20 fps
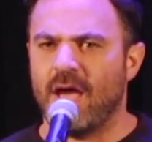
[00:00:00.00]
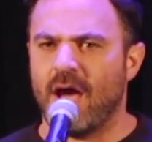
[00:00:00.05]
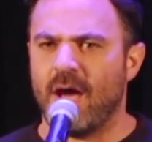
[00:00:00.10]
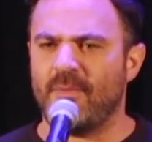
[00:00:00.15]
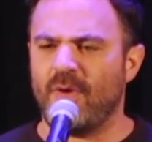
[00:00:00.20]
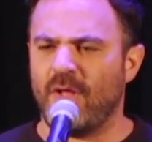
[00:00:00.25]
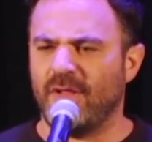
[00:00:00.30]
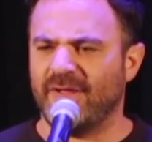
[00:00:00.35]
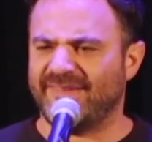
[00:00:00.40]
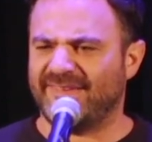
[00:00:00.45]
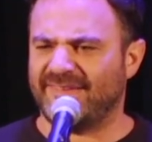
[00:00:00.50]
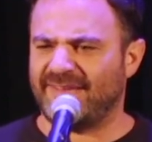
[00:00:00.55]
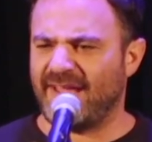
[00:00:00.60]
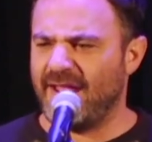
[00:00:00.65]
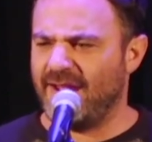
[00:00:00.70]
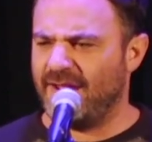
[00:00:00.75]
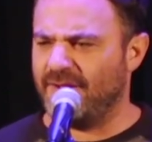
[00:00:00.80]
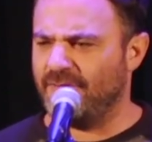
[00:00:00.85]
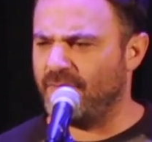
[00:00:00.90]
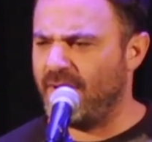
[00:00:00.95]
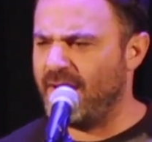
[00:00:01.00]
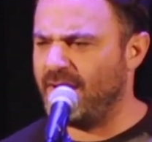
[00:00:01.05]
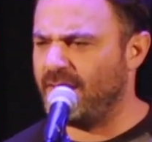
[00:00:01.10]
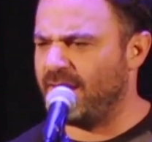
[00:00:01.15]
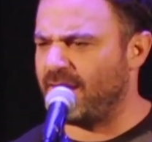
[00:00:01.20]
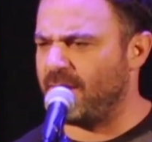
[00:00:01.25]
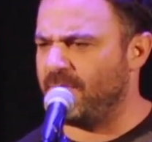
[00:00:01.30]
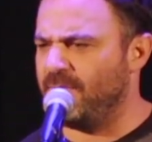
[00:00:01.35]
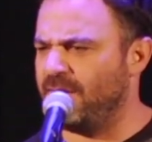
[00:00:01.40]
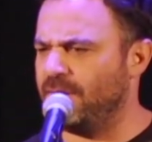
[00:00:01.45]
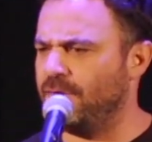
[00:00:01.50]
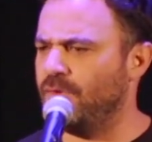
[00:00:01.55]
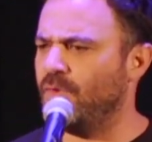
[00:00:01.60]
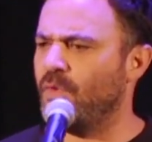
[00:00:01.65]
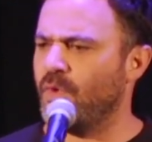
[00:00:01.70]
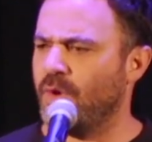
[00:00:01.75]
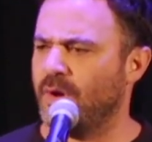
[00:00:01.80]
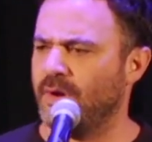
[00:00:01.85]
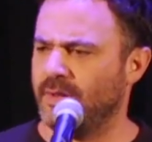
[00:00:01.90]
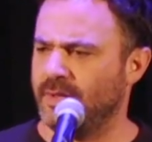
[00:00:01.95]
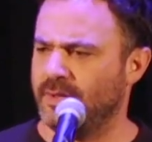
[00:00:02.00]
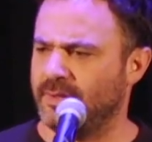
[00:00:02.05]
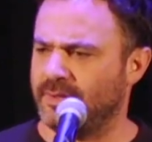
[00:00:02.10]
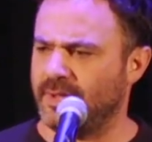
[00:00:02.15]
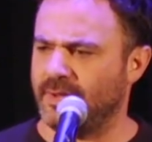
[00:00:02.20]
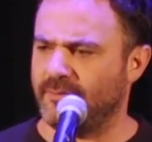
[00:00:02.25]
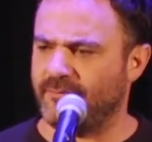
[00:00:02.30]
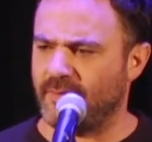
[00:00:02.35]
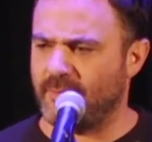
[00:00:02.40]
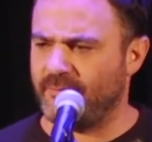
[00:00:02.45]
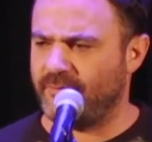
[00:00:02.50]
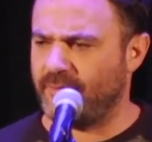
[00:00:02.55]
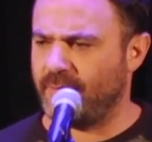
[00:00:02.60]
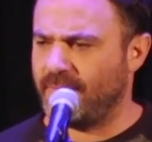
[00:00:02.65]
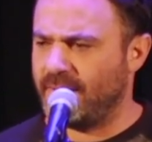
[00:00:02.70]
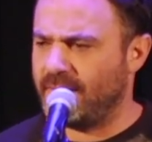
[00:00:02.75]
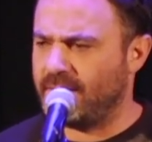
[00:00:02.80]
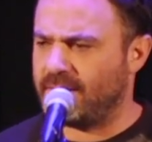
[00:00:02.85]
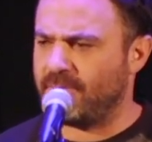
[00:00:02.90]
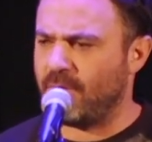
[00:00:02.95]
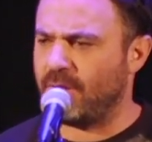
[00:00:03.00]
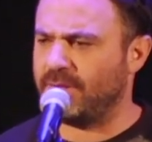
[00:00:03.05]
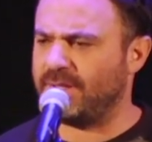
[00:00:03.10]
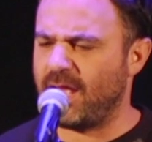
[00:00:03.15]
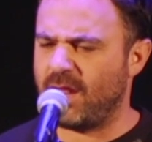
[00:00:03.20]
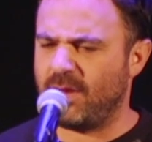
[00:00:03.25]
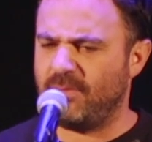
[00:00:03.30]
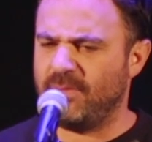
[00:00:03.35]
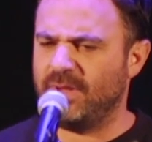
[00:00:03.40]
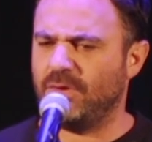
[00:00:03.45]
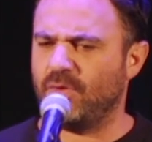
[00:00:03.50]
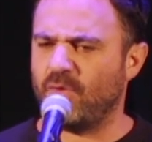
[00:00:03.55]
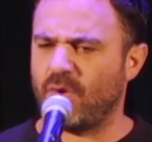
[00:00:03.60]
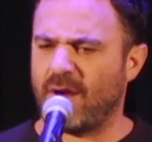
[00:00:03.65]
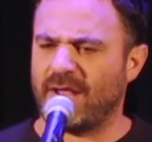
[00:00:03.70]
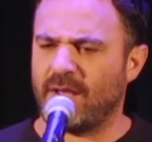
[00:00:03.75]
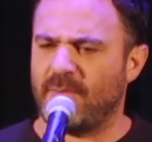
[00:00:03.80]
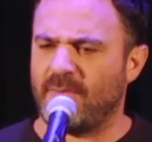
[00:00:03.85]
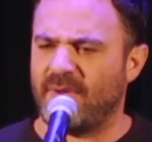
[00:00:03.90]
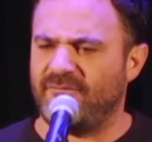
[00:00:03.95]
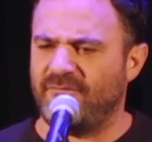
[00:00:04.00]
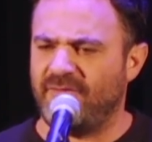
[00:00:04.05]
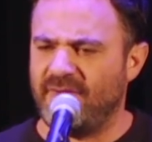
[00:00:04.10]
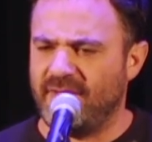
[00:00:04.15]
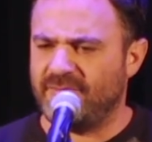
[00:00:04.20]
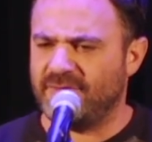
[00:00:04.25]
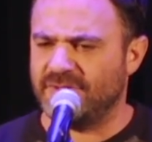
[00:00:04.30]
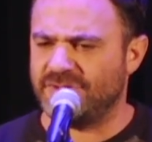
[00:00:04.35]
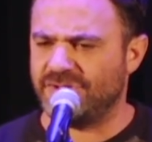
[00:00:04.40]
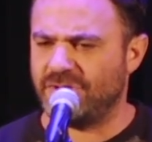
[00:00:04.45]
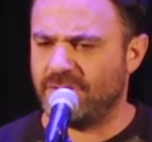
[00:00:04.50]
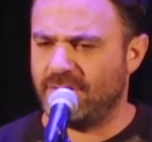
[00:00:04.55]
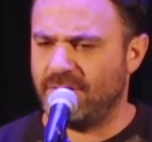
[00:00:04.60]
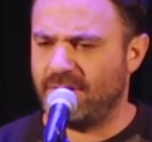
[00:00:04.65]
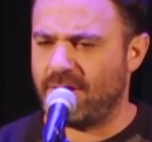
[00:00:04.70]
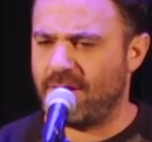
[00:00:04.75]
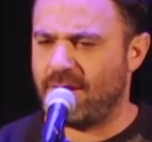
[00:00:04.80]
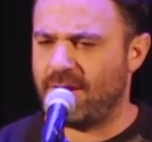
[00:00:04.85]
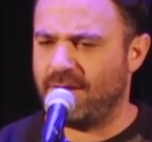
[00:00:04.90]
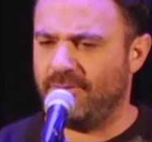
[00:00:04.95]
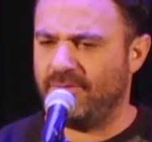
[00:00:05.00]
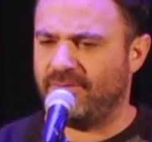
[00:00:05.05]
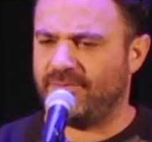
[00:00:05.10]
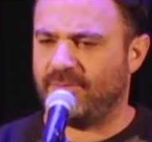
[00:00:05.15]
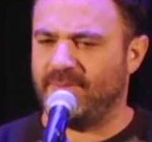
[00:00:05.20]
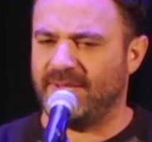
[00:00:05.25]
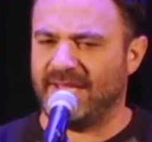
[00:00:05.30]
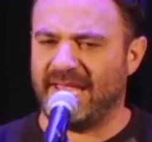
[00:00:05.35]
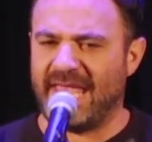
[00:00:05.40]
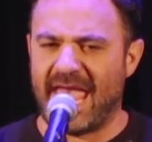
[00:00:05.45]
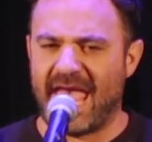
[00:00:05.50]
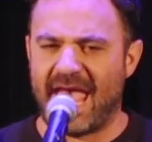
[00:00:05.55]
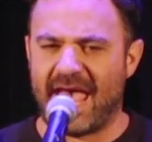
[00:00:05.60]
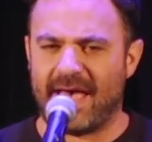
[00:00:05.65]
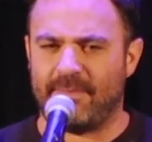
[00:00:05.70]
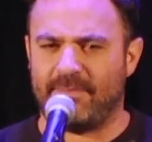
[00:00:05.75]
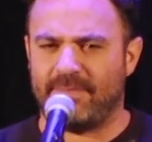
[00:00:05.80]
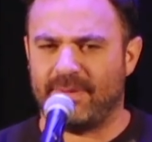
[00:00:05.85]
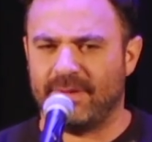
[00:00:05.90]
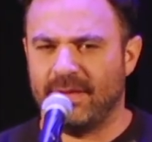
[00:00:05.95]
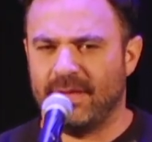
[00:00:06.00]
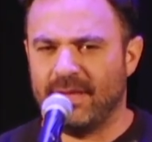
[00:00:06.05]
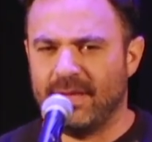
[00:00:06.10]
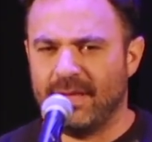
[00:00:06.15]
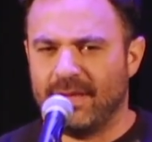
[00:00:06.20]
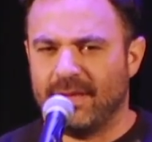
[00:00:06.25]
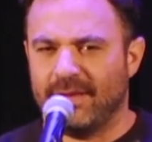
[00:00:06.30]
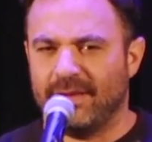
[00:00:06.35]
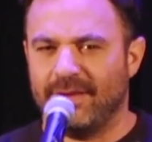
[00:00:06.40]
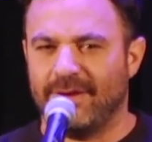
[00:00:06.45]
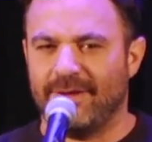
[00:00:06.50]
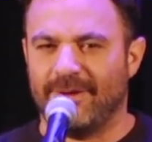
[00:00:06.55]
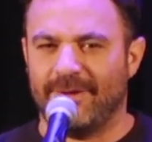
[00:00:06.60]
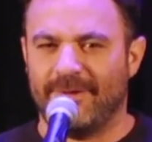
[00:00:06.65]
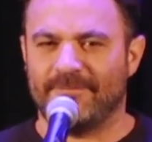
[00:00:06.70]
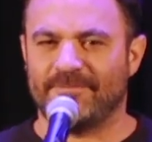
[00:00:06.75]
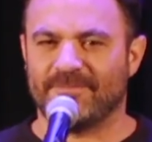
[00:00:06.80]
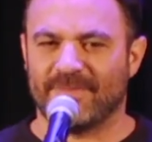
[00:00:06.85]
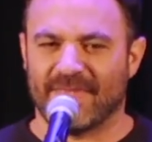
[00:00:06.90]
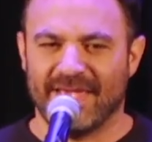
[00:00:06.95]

I'm all excited, right? Like I'm in New Orleans. Like I'm from like a small town. I'm in New Orleans. I got my favorite shirt on. It was from the Gap, you know.